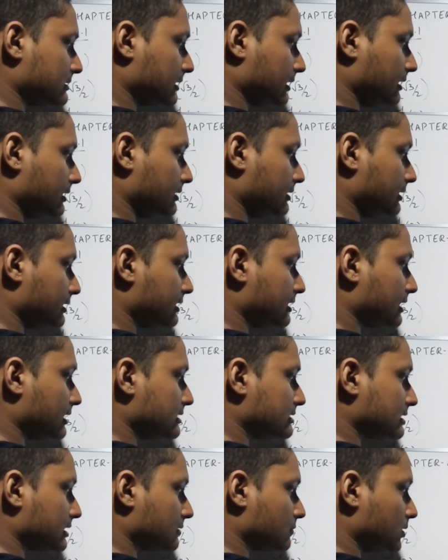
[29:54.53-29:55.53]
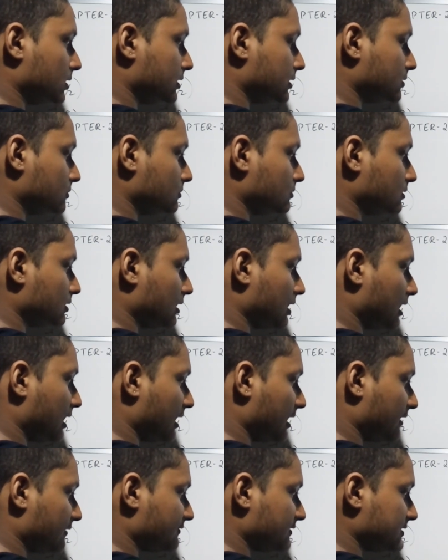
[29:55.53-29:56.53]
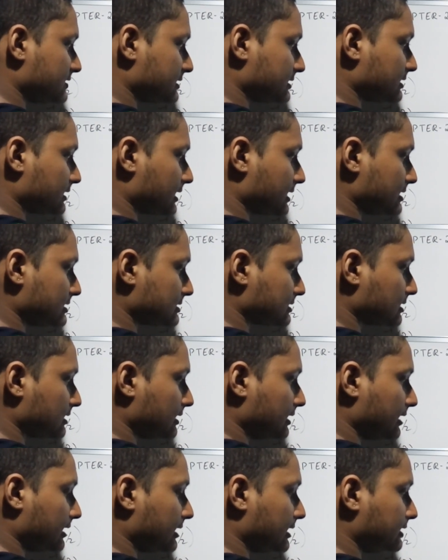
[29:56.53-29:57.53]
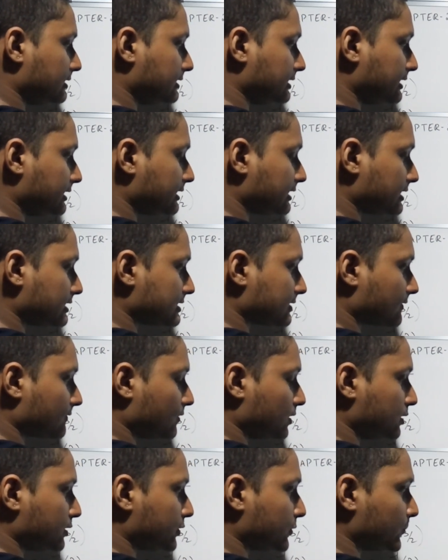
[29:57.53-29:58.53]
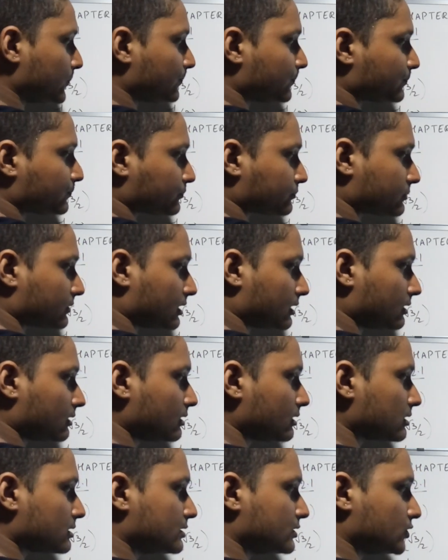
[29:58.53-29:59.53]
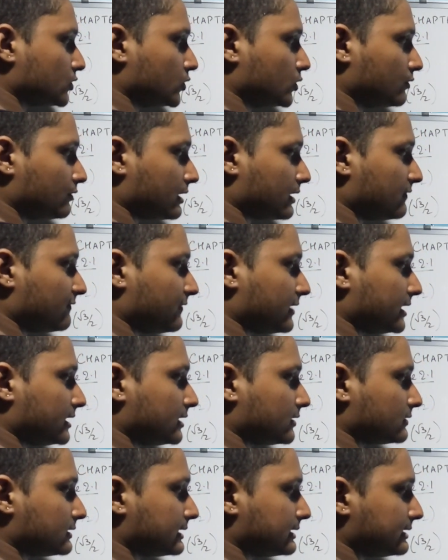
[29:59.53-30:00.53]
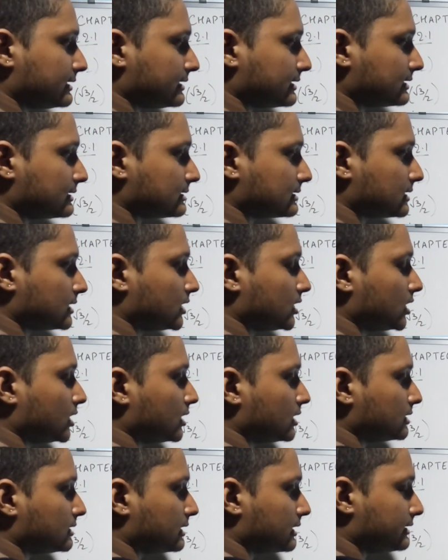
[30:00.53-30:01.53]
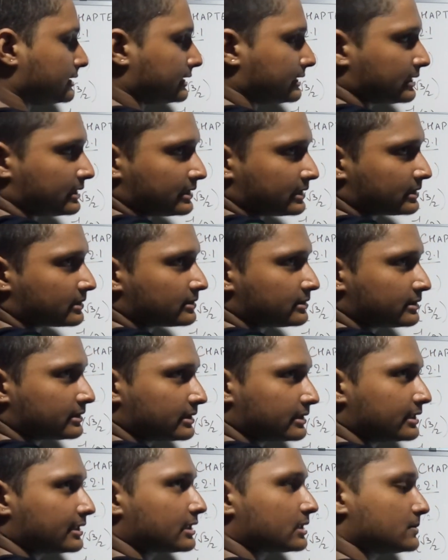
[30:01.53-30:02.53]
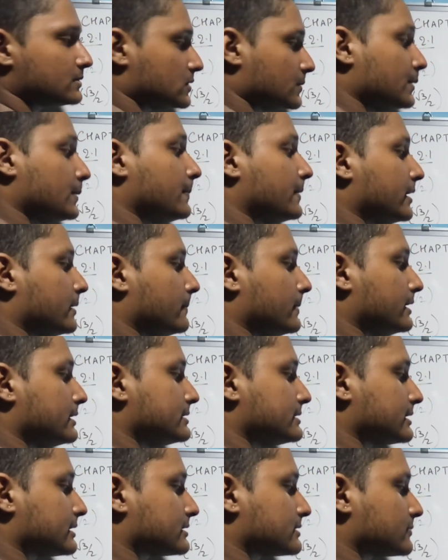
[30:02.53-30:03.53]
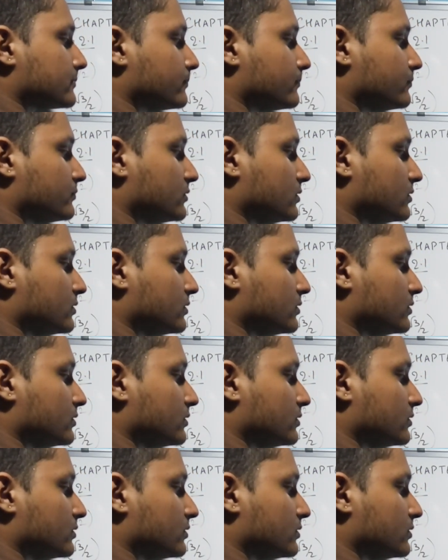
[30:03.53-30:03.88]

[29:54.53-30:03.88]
Sin theta is equal to half in such a case, and theta is equal to, so we can find out that it is 30 degree. 30 degree comes to be pi by 6.